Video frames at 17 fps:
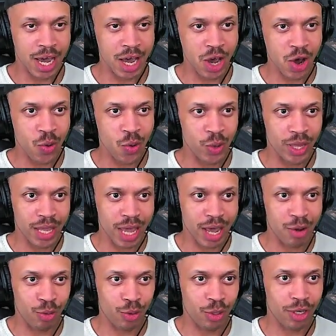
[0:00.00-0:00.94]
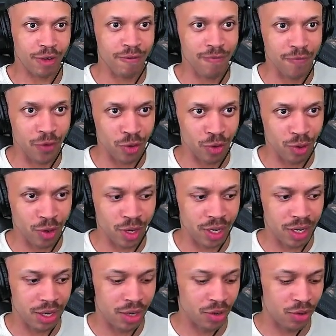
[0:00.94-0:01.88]
without further
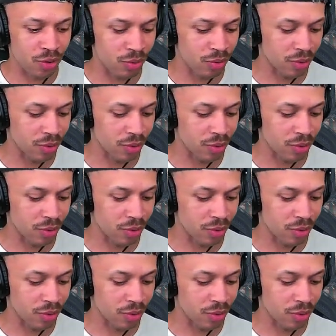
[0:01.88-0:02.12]
ado,